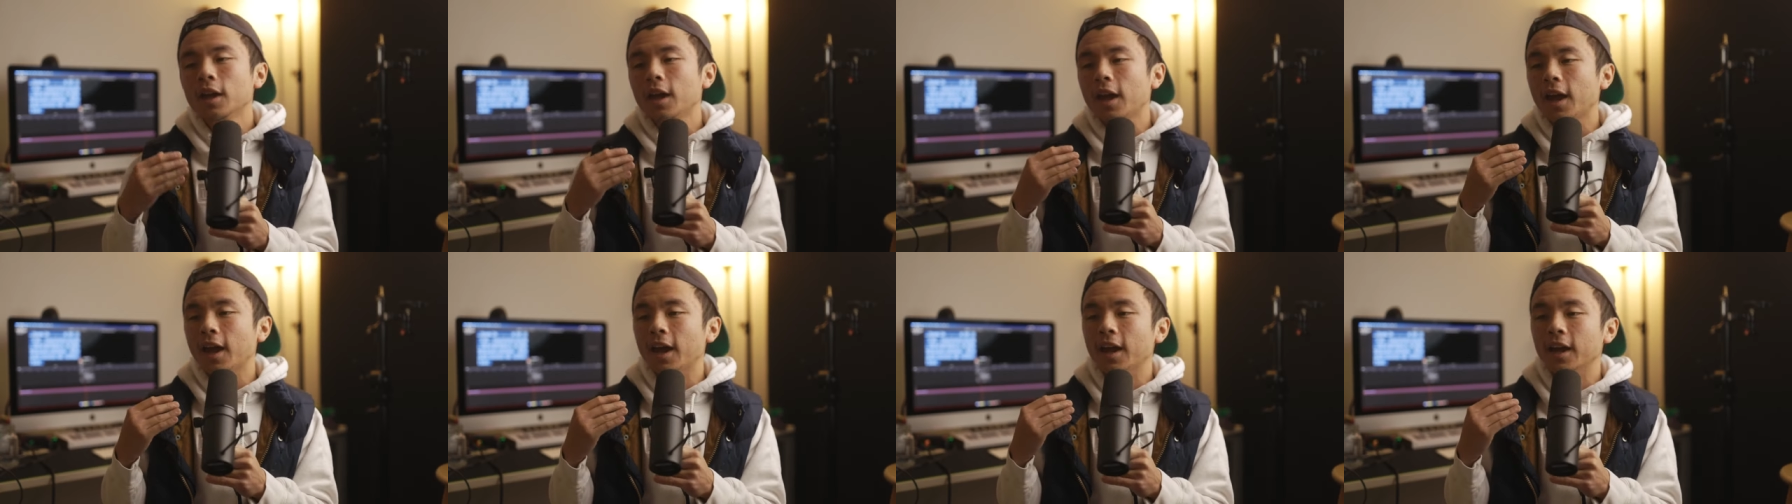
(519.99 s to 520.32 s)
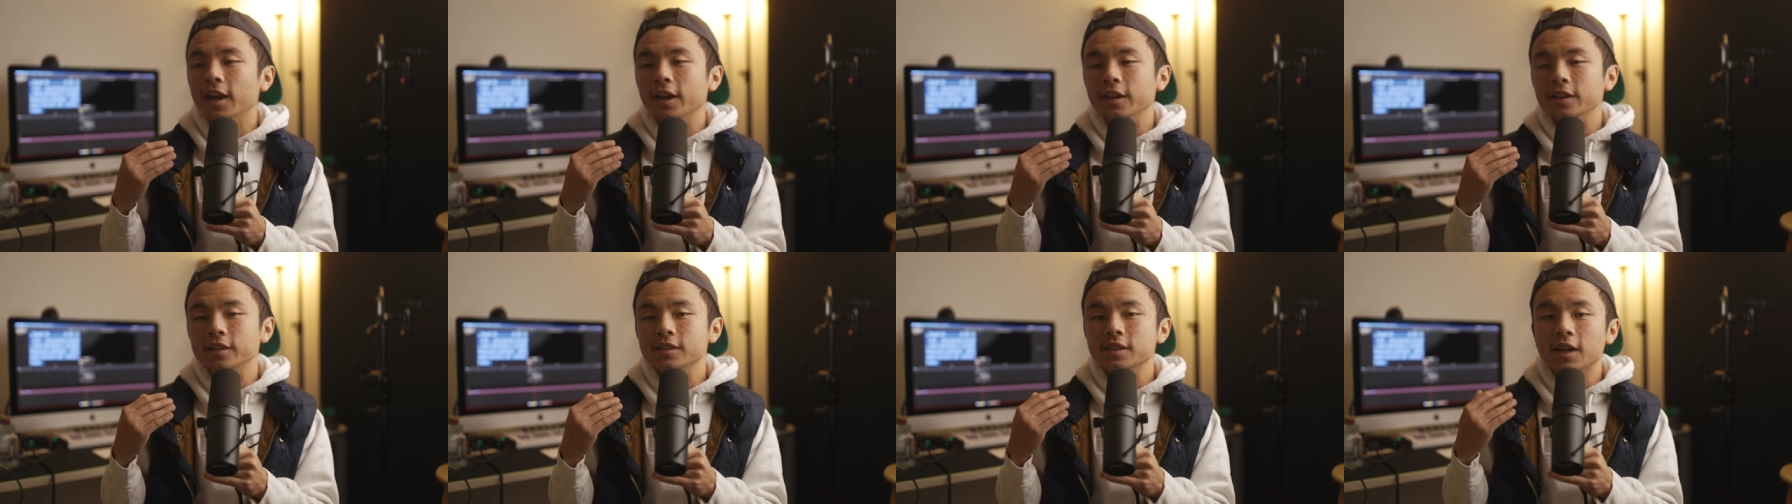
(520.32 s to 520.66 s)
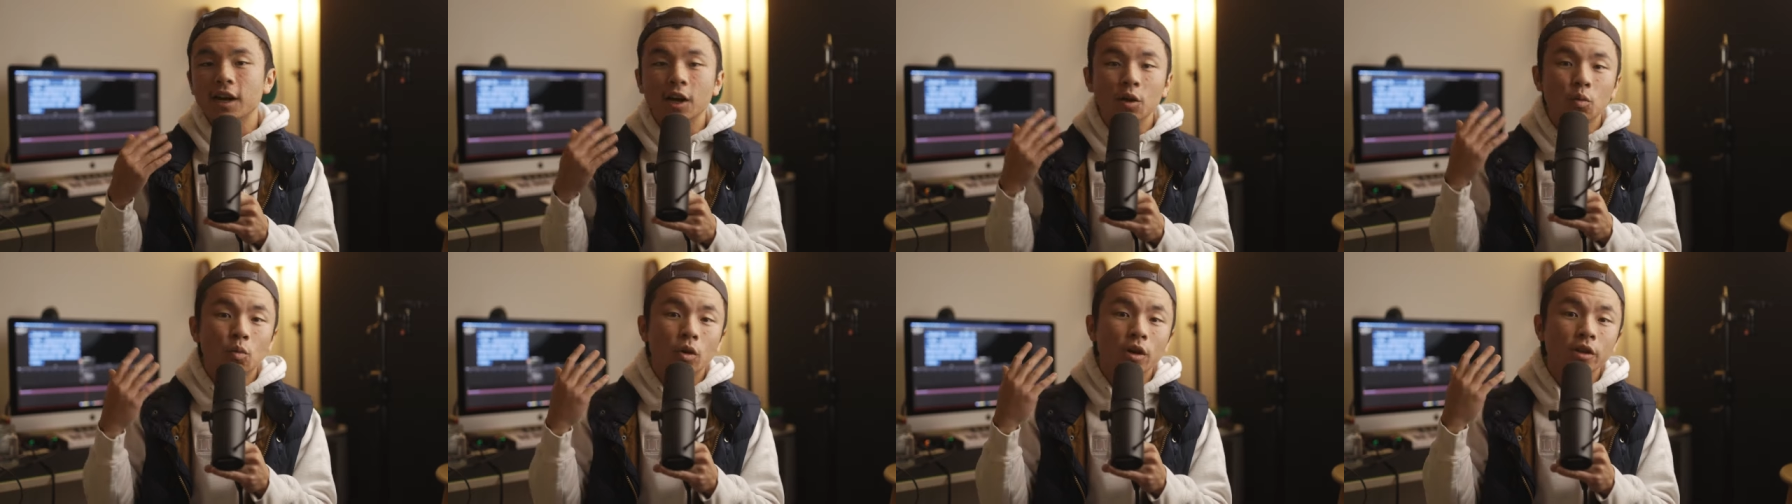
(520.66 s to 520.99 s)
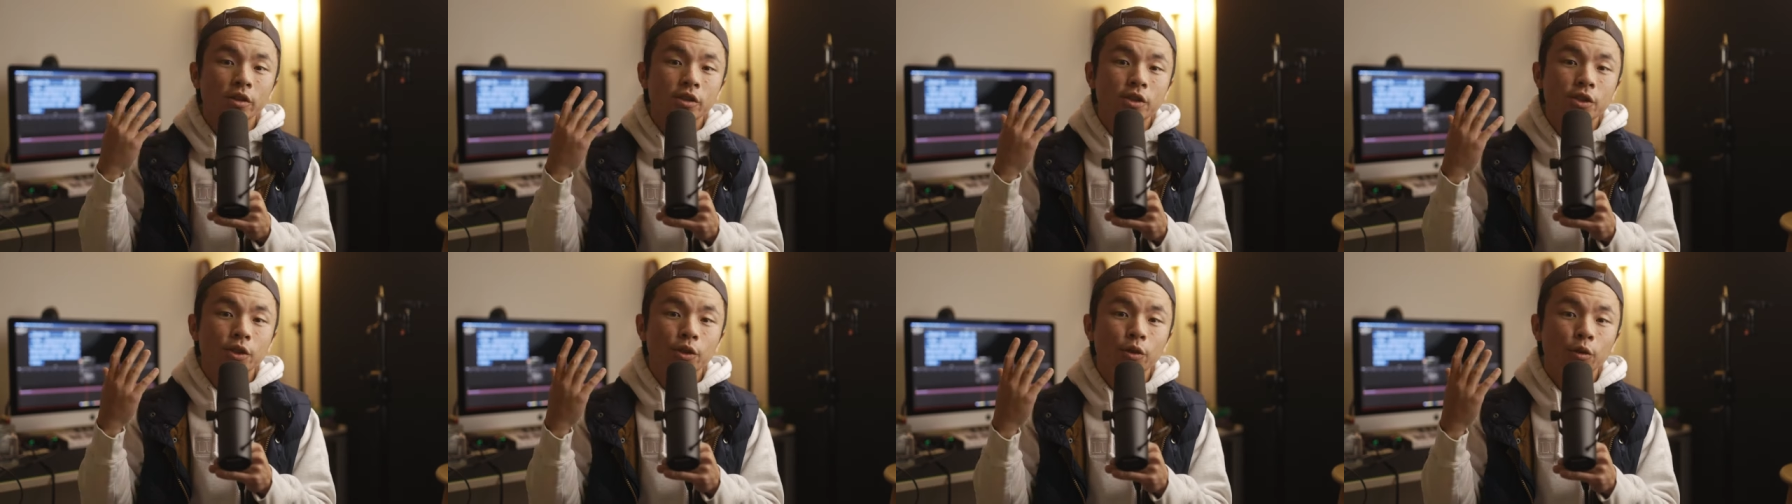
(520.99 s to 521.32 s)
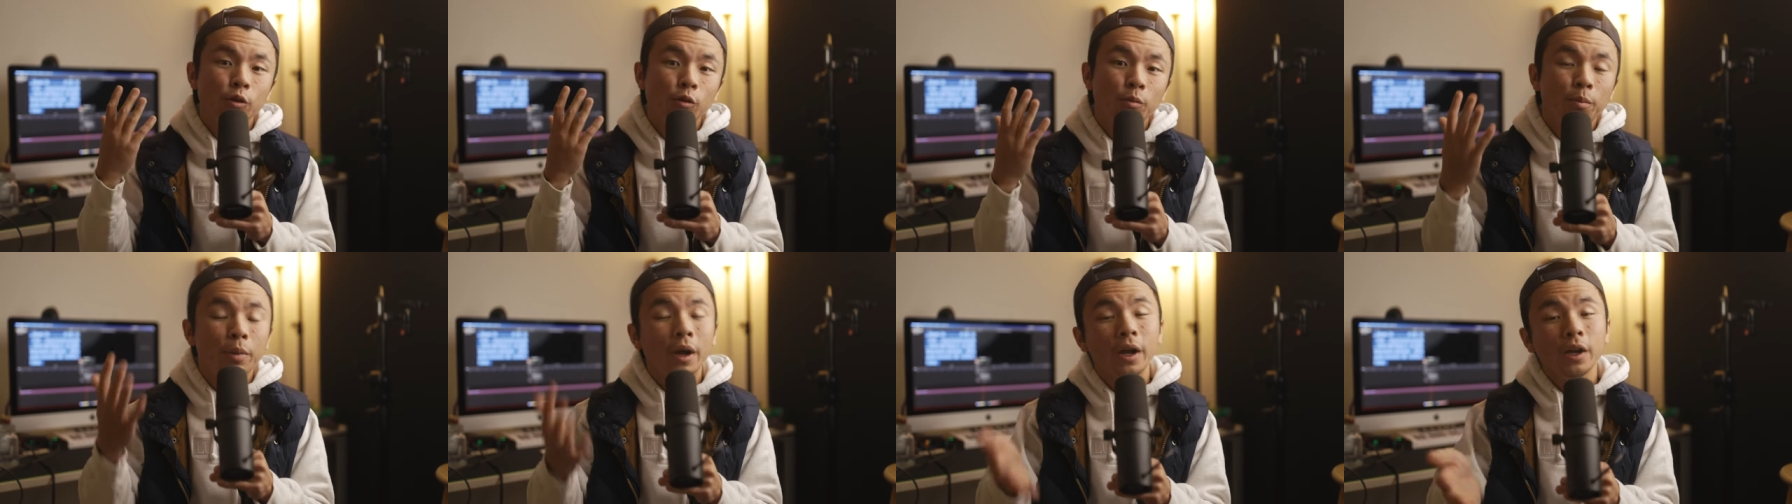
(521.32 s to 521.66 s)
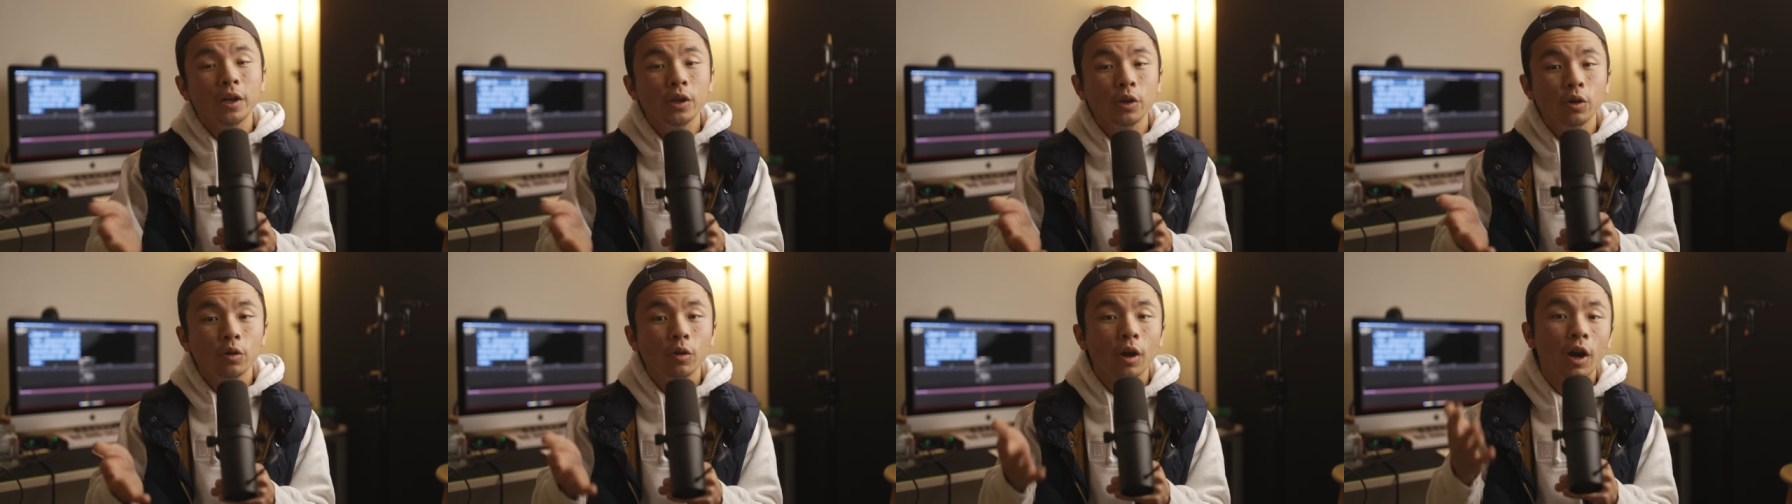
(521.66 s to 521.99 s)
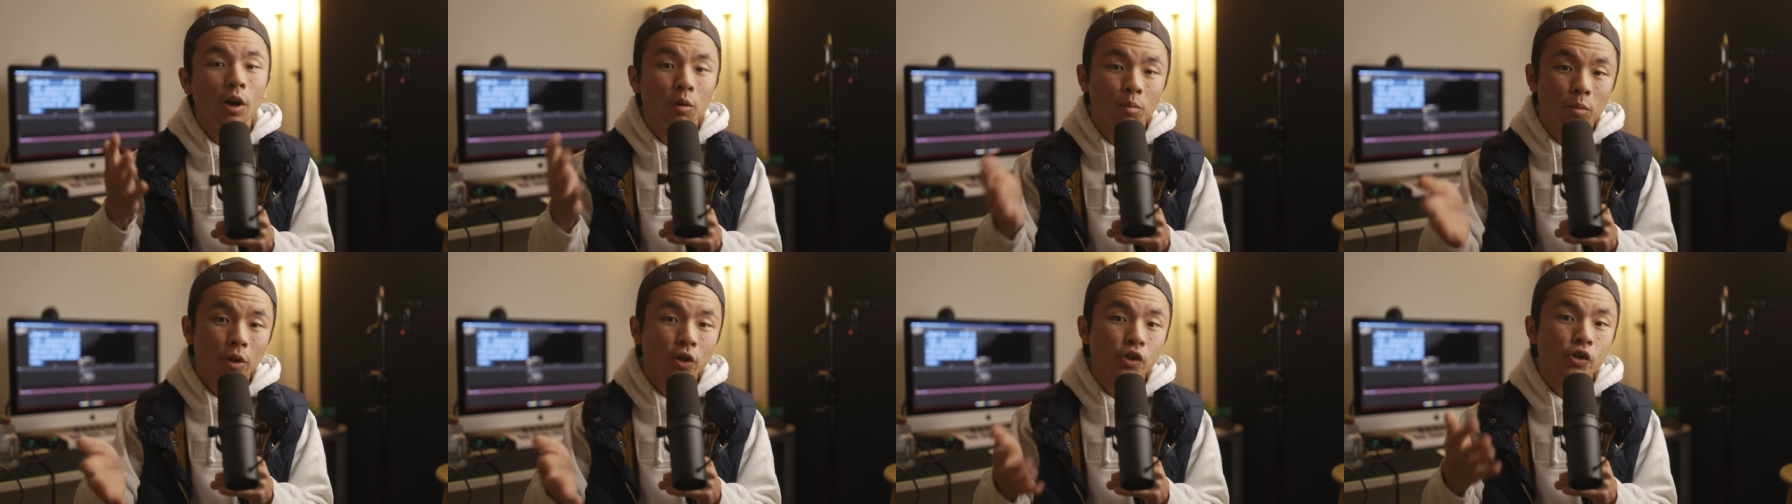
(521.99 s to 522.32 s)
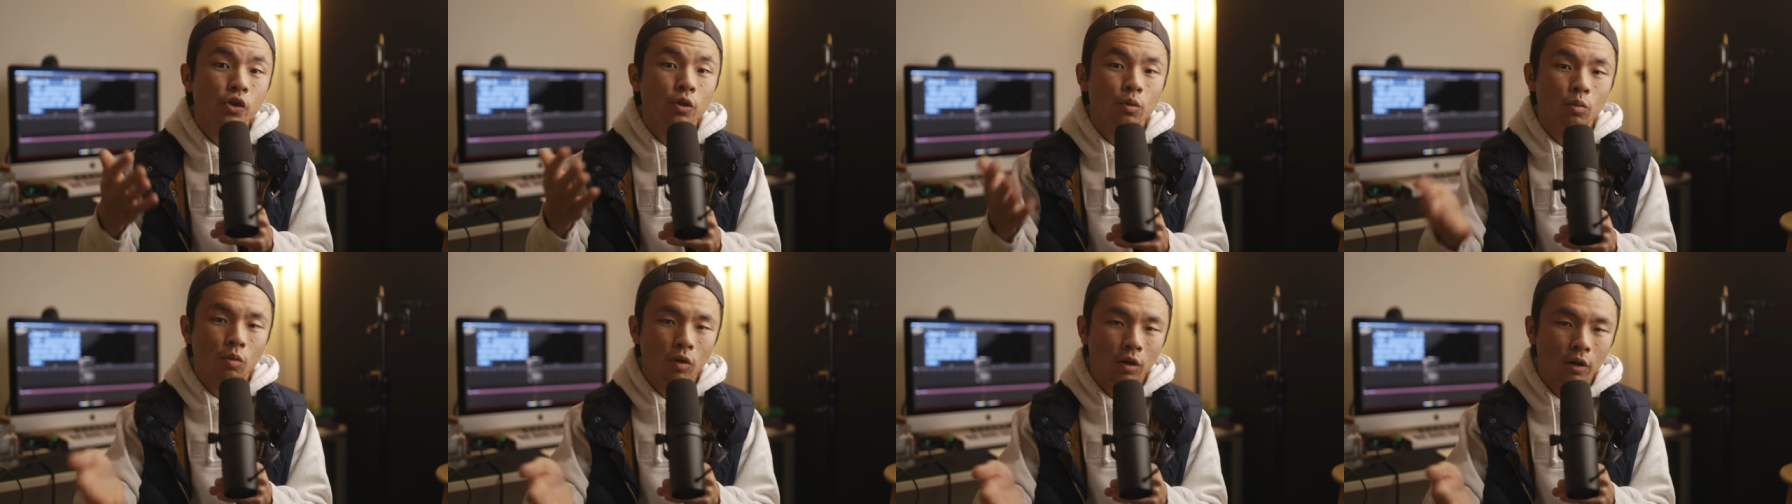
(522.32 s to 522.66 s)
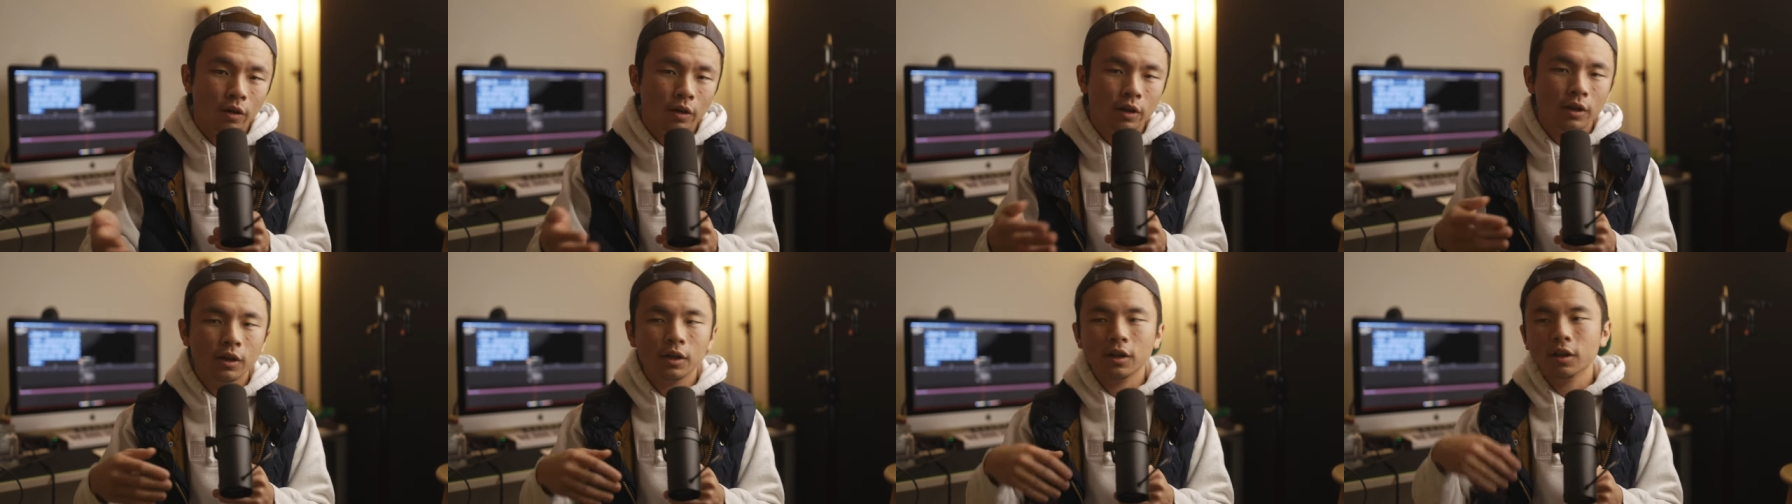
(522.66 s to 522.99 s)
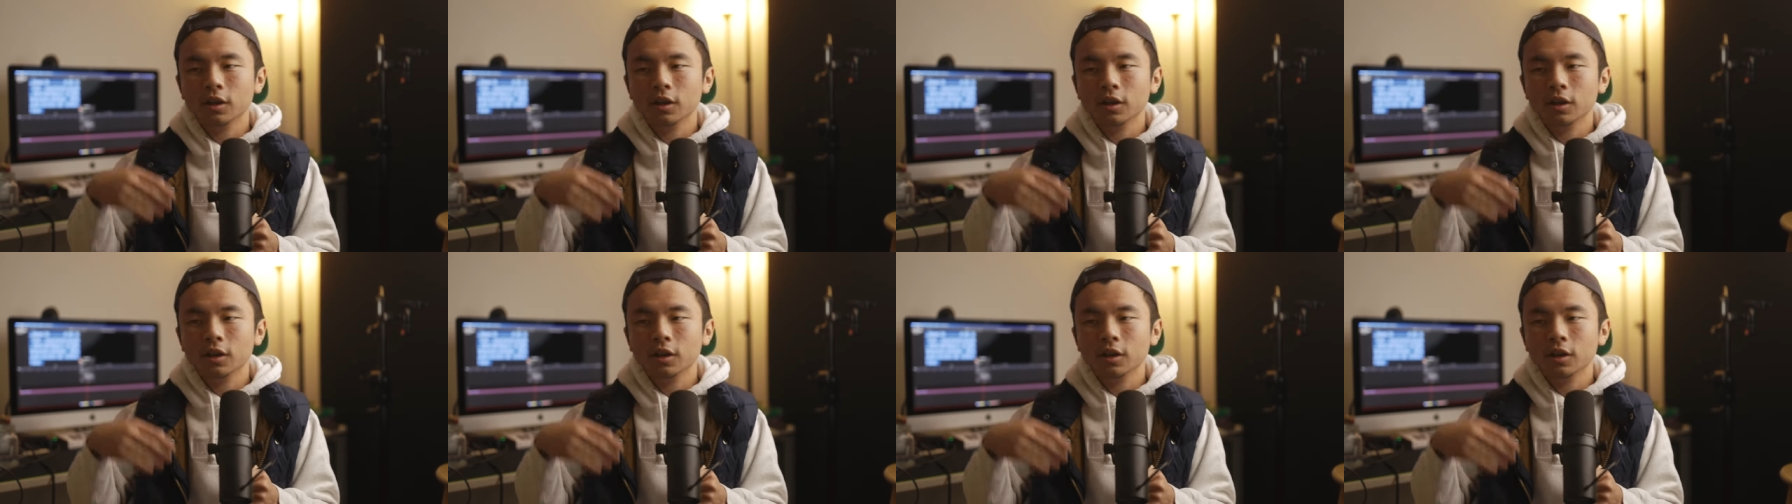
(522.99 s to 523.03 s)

and I want to pay you how much you're worth.